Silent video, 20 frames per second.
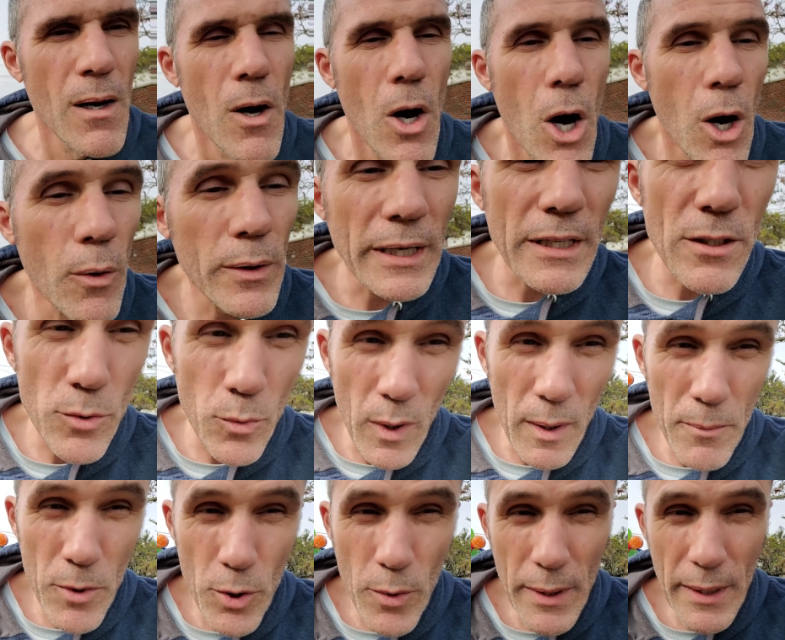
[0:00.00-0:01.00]
Okay, so what
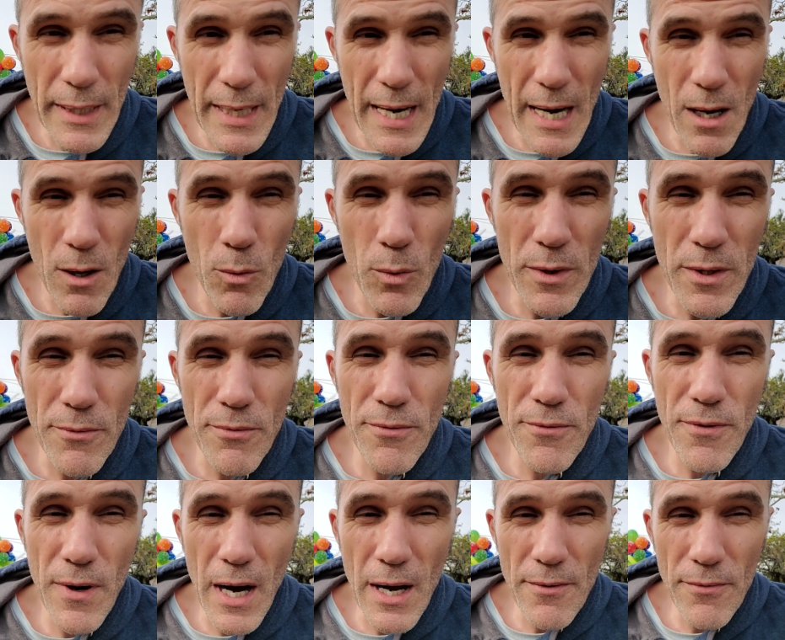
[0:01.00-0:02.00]
I'm doing now with the
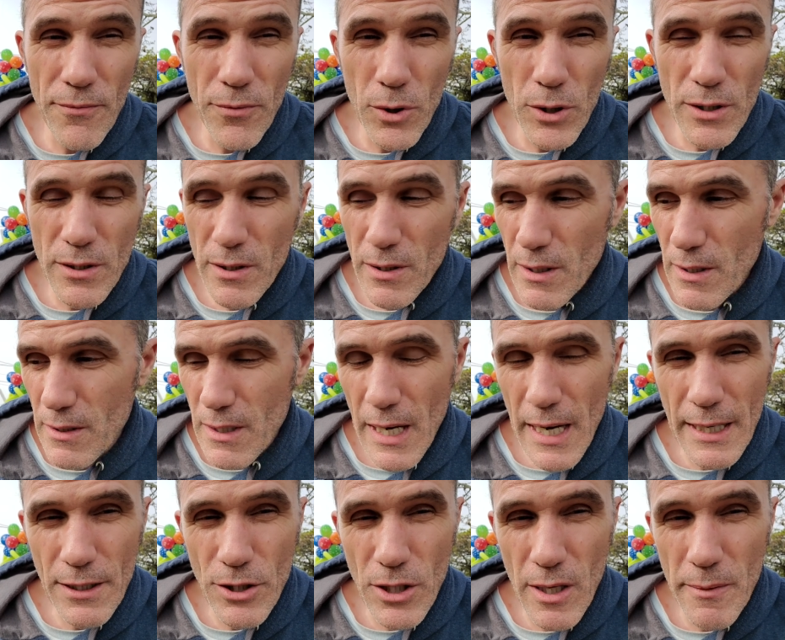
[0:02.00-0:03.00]
5 foot is
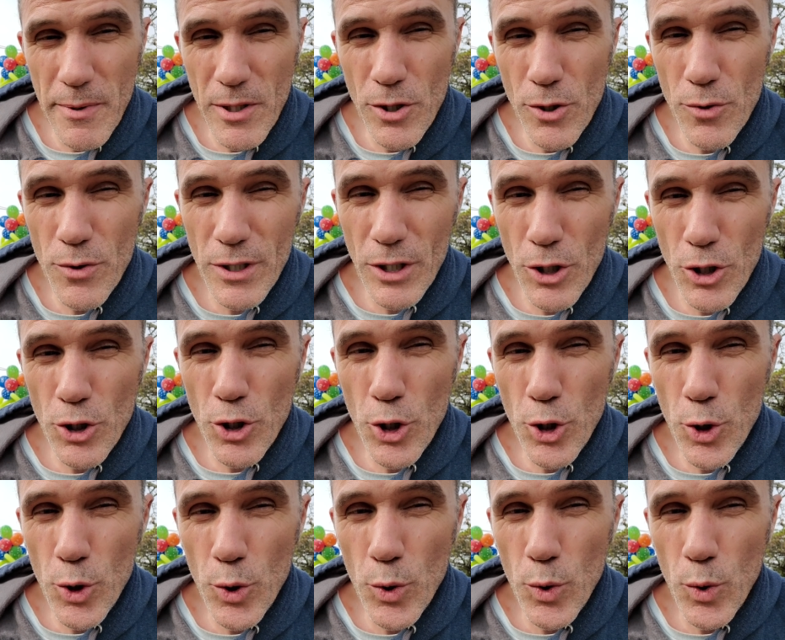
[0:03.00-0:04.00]
I've been using
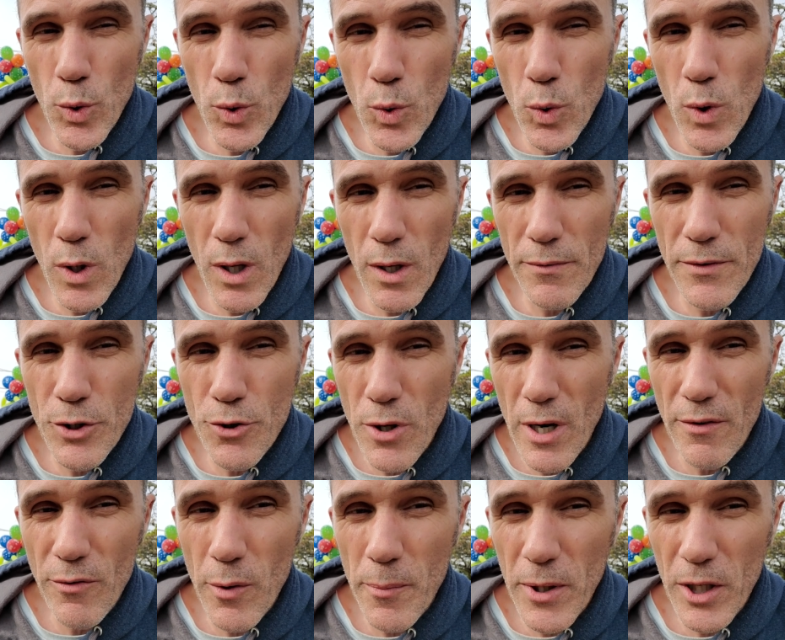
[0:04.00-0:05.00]
2 of the
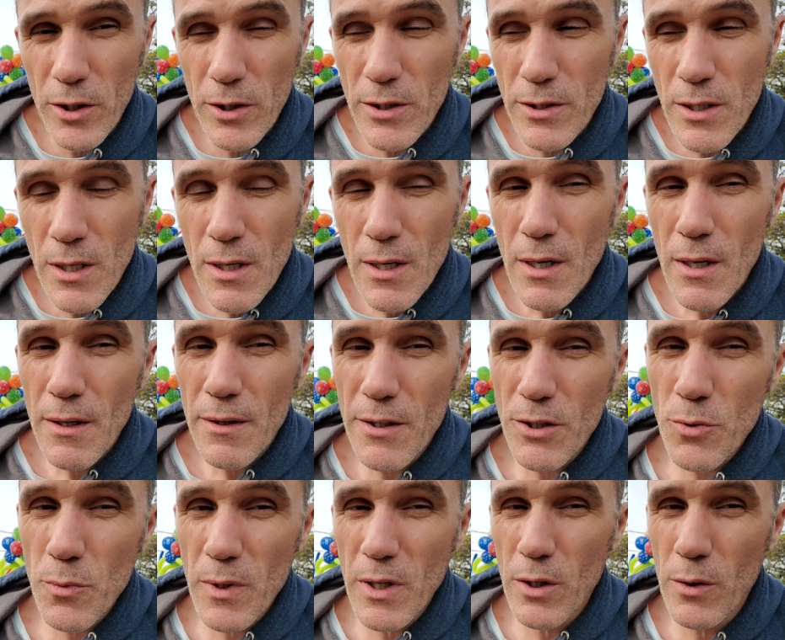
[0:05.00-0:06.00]
driveway markers.
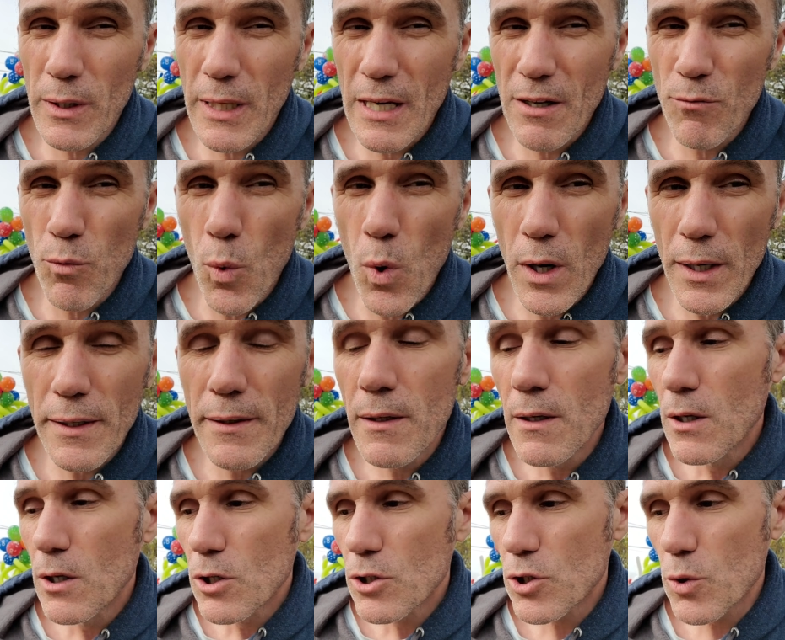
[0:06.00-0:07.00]
This one I only have 1.
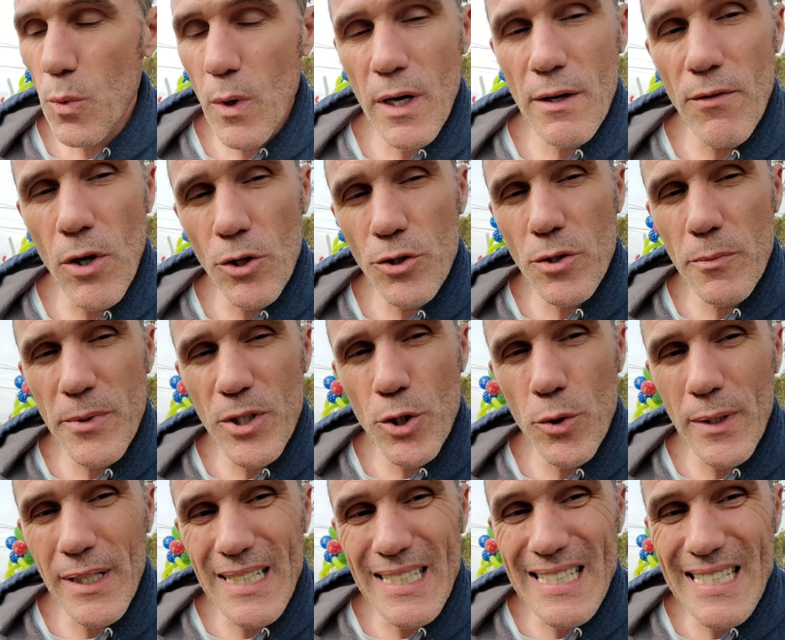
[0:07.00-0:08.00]
So what I've also been
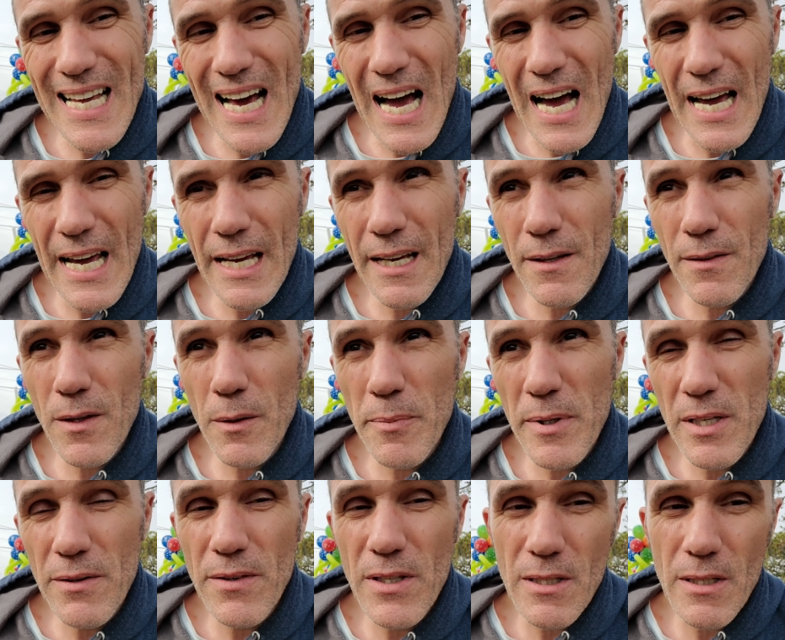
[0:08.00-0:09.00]
doing is tying the
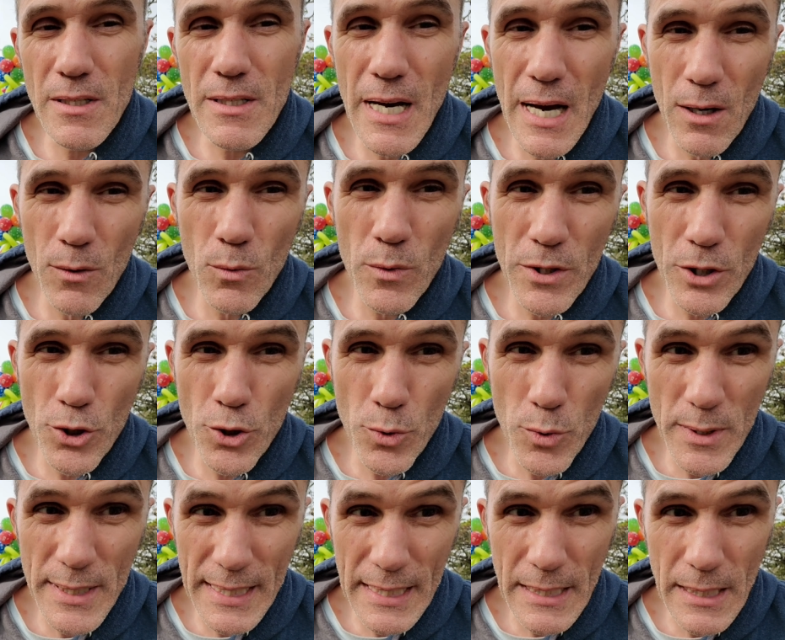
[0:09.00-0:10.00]
PVC down with a
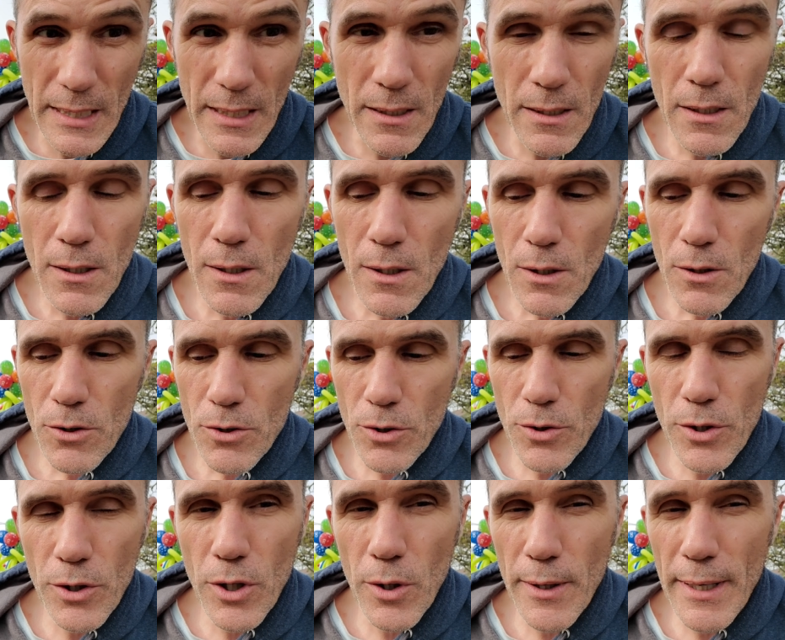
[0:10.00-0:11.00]
260. So
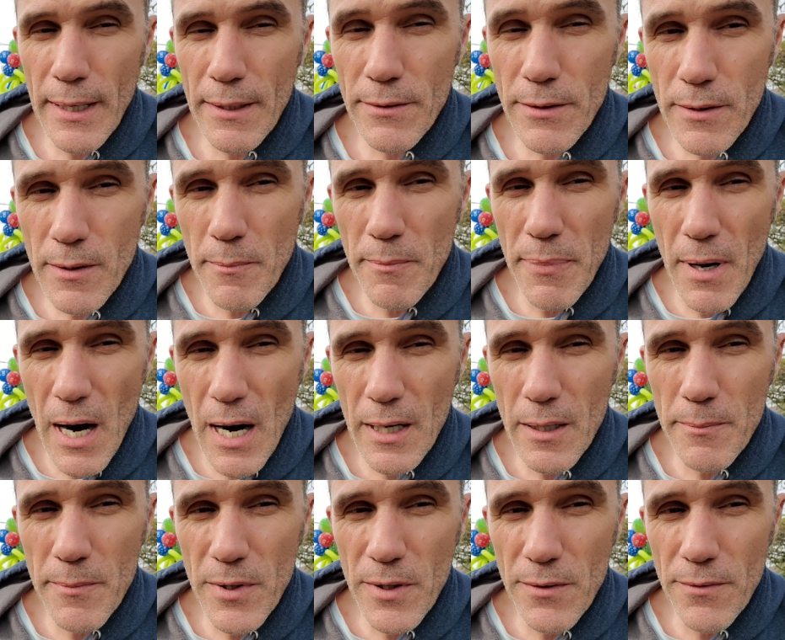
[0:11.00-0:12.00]
you go down to the
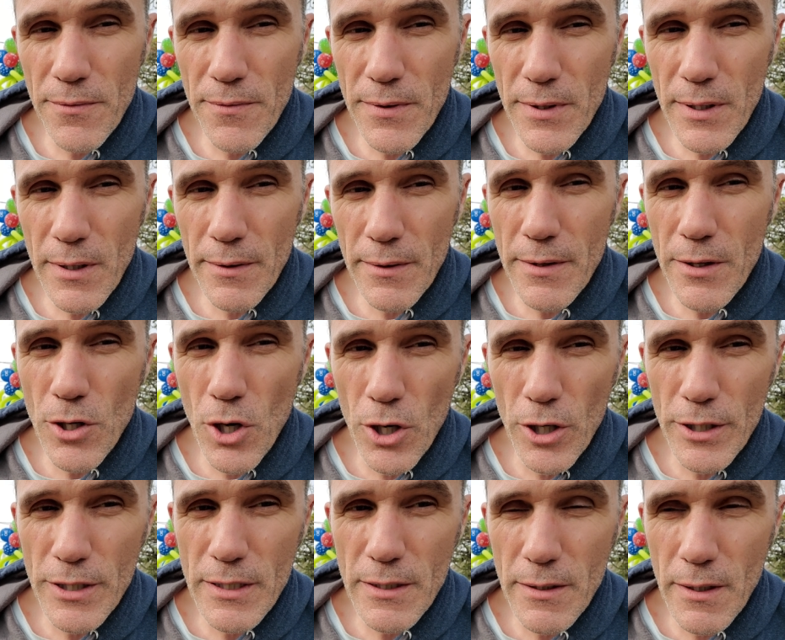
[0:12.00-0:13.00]
bottom of the
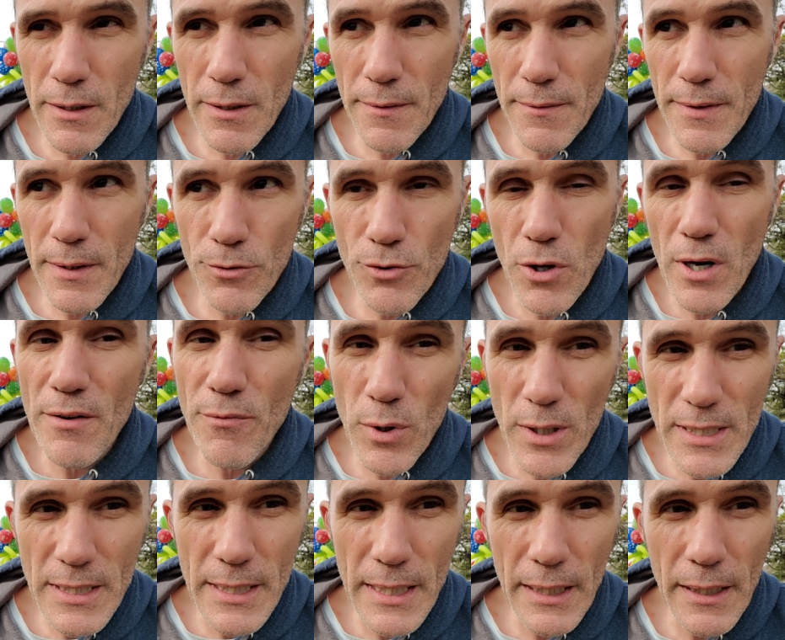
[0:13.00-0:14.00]
yards, the driveway
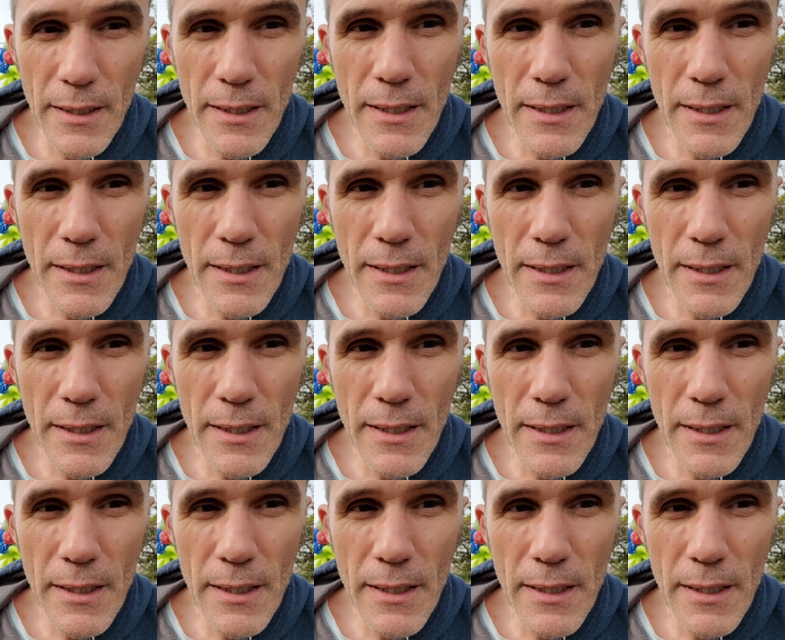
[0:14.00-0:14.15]
stick,